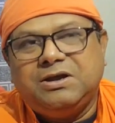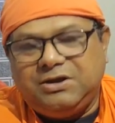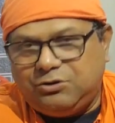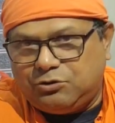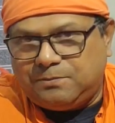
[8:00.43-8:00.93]

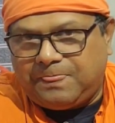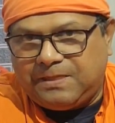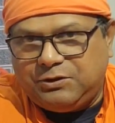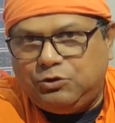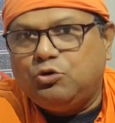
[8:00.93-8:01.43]

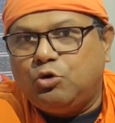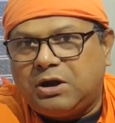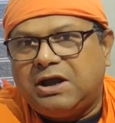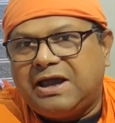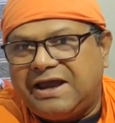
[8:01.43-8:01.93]

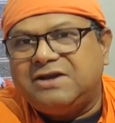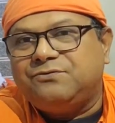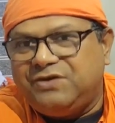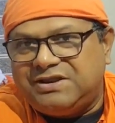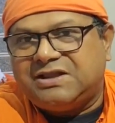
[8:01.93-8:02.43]
yoga and
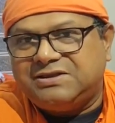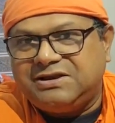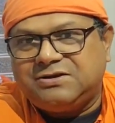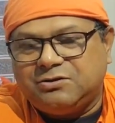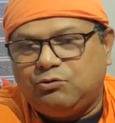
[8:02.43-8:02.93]

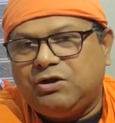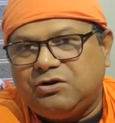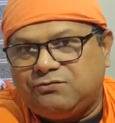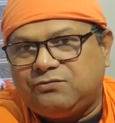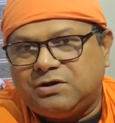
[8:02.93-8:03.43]
Vedantic way
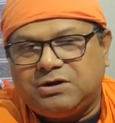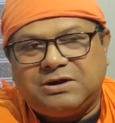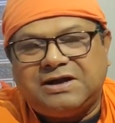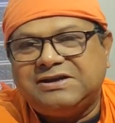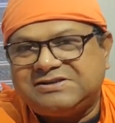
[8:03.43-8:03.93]
of
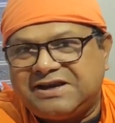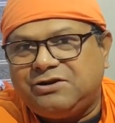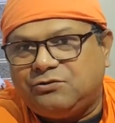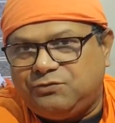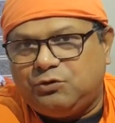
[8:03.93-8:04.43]

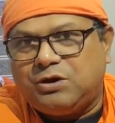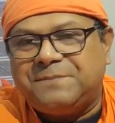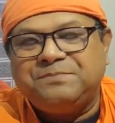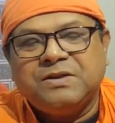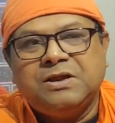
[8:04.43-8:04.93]
understanding of yoga.
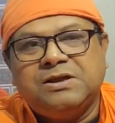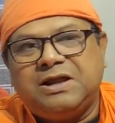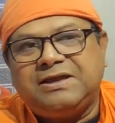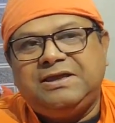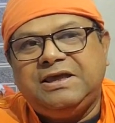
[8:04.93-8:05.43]

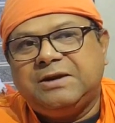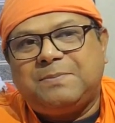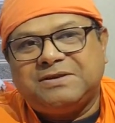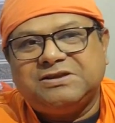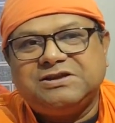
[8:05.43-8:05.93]
Like here,
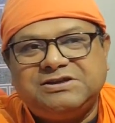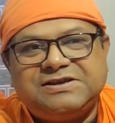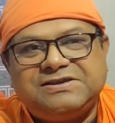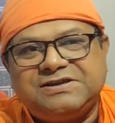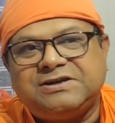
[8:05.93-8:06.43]
Patanjali
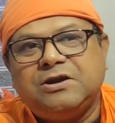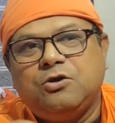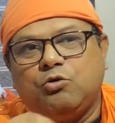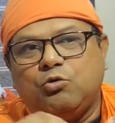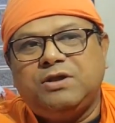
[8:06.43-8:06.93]
says that
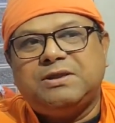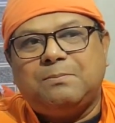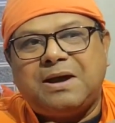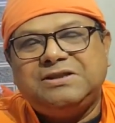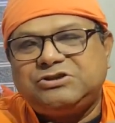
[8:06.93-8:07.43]
when the
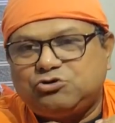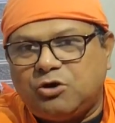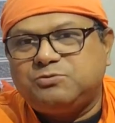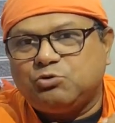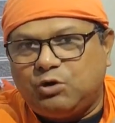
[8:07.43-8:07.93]
mind
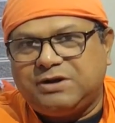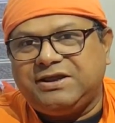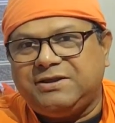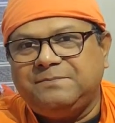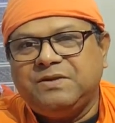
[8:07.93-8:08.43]
stops
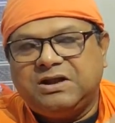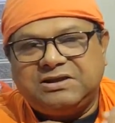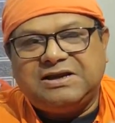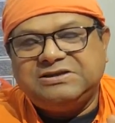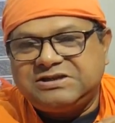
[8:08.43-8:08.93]
working,
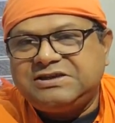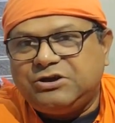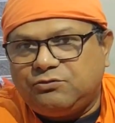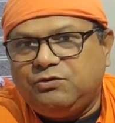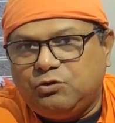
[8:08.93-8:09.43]
that is the
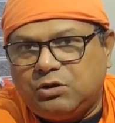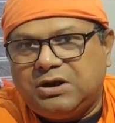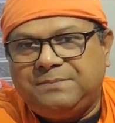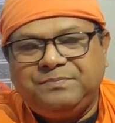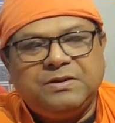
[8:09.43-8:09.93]
state of
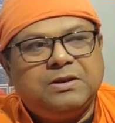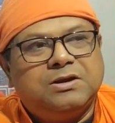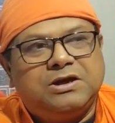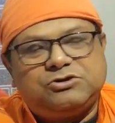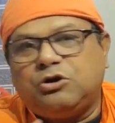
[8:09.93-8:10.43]
yoga.
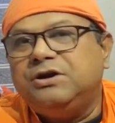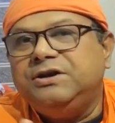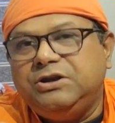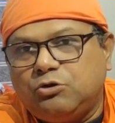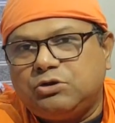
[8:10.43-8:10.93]
It's called
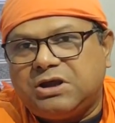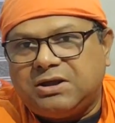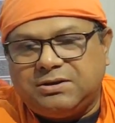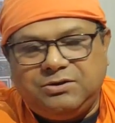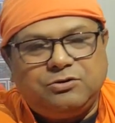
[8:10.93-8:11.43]

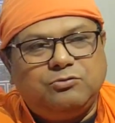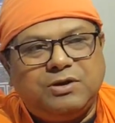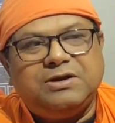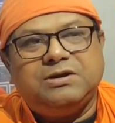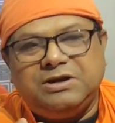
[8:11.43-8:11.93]
Nirodha,
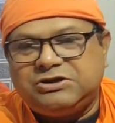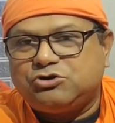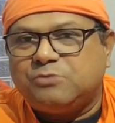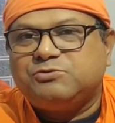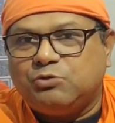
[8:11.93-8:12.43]
when it
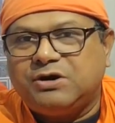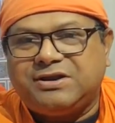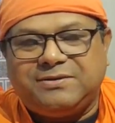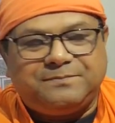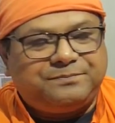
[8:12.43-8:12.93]
stops working.